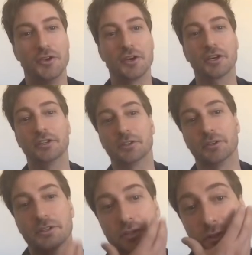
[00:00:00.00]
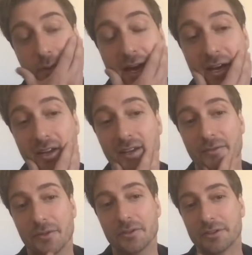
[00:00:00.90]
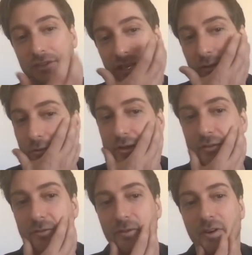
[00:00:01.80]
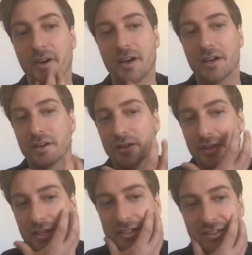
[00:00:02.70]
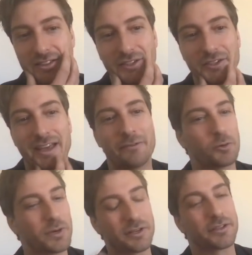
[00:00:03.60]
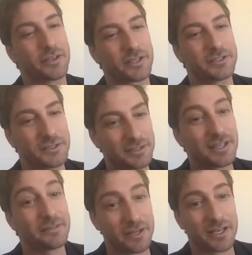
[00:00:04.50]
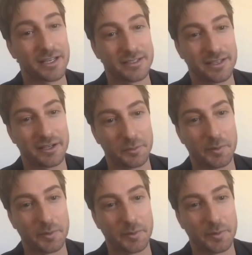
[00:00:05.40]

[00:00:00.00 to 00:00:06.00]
You can do it too, man. If you just get rid of this. You never will though, because you love it. I can tell.